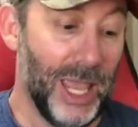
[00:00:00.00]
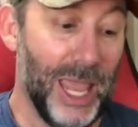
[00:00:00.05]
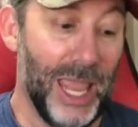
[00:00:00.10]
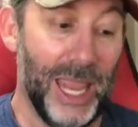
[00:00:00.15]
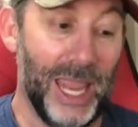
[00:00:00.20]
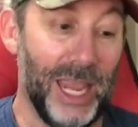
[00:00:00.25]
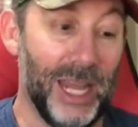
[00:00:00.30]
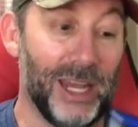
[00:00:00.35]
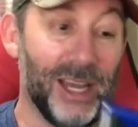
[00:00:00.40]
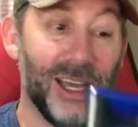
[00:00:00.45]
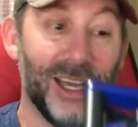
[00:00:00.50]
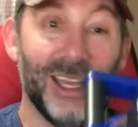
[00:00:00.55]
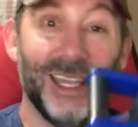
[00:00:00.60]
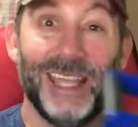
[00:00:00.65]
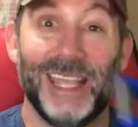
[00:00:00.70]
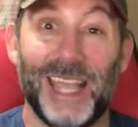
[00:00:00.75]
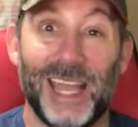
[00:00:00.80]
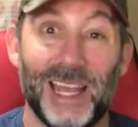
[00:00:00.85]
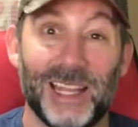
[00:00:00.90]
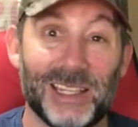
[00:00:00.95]
And
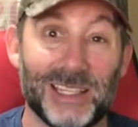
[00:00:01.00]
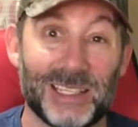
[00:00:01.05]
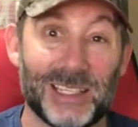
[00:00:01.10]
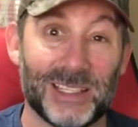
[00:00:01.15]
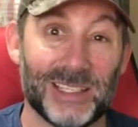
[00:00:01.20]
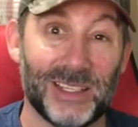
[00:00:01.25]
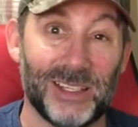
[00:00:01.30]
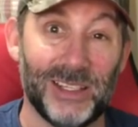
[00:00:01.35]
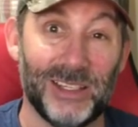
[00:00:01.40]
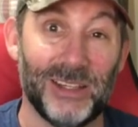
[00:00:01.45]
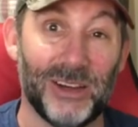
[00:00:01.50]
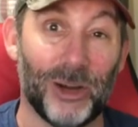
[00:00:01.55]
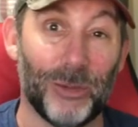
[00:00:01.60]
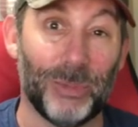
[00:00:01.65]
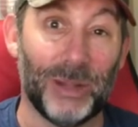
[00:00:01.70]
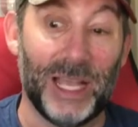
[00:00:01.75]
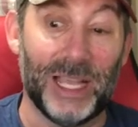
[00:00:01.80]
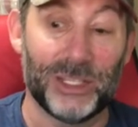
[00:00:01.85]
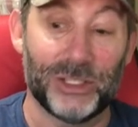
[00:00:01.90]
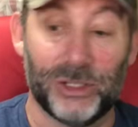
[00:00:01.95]
yeah, this is a good dart
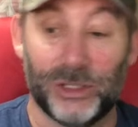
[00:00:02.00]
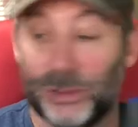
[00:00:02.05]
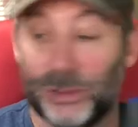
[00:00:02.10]
blaster.